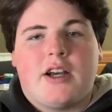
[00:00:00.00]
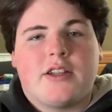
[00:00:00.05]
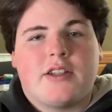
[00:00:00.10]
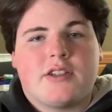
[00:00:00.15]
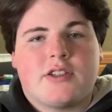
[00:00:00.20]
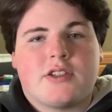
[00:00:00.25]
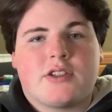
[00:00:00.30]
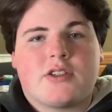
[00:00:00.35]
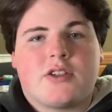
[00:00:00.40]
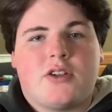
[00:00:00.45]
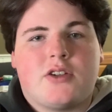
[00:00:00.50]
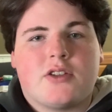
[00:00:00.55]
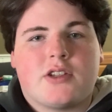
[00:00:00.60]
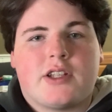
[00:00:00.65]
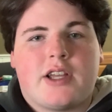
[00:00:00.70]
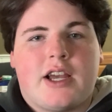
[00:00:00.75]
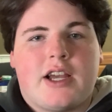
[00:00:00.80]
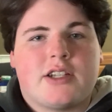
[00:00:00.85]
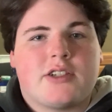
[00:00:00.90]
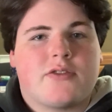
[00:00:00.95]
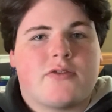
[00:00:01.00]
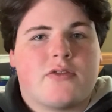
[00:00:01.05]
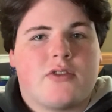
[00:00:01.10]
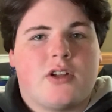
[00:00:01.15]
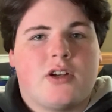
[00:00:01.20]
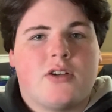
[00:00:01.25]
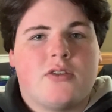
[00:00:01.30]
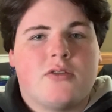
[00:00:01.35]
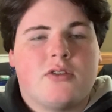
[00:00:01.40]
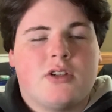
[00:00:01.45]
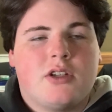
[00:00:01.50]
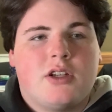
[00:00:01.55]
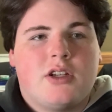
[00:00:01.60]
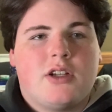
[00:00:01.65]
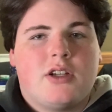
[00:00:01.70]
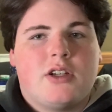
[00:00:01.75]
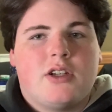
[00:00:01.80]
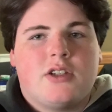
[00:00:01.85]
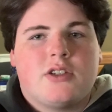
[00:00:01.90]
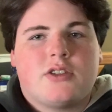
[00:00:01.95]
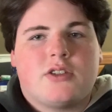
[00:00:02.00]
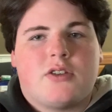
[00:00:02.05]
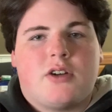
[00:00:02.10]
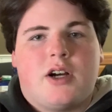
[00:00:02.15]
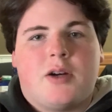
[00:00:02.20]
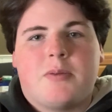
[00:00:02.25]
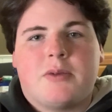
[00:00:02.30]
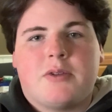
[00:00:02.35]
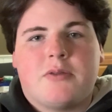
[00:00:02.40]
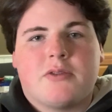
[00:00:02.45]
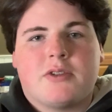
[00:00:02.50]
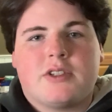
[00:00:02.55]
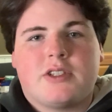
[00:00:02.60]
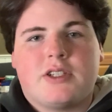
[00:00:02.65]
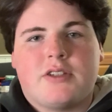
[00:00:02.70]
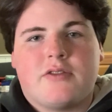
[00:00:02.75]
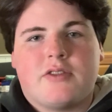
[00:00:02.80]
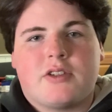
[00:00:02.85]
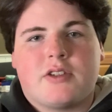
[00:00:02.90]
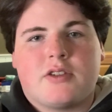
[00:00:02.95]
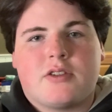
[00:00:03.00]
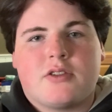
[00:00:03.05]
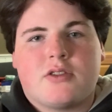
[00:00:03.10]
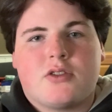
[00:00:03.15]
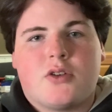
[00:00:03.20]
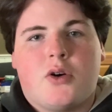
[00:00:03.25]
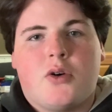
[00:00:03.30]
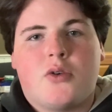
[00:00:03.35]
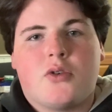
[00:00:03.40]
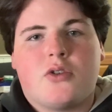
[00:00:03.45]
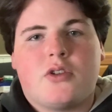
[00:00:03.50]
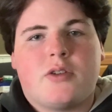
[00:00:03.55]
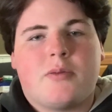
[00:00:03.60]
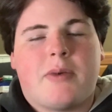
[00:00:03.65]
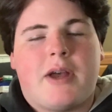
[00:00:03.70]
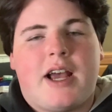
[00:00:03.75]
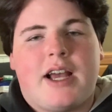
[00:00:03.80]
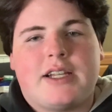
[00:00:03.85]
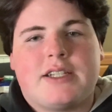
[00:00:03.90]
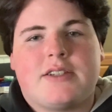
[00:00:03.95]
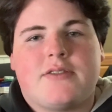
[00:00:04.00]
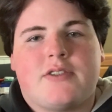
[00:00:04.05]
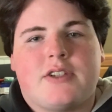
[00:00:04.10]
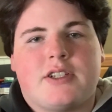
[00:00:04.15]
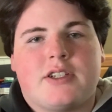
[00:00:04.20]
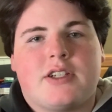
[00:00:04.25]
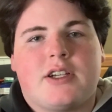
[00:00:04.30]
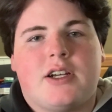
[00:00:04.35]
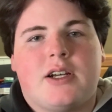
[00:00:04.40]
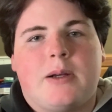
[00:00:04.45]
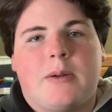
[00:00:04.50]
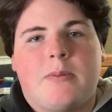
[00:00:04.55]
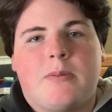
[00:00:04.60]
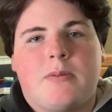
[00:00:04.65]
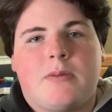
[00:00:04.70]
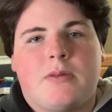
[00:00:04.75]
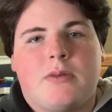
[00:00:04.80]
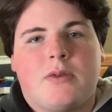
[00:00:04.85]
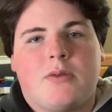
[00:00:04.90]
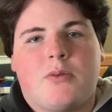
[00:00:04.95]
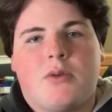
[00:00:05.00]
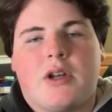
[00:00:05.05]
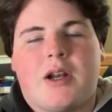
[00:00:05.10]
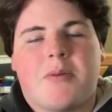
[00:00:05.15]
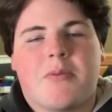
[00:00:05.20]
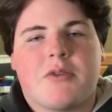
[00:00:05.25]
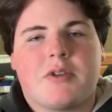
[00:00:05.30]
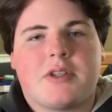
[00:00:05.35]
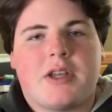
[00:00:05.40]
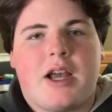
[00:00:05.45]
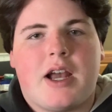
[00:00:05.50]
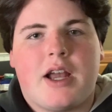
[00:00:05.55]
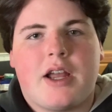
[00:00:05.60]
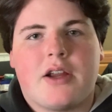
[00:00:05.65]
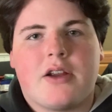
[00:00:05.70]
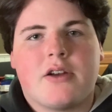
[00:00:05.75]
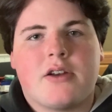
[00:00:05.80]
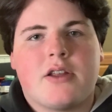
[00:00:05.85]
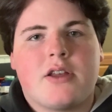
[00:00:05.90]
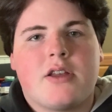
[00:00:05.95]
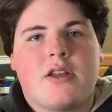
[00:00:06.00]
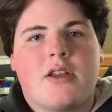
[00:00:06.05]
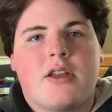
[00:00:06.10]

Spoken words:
This is called cash flow, so I'll be receiving total passive income when I'm retired,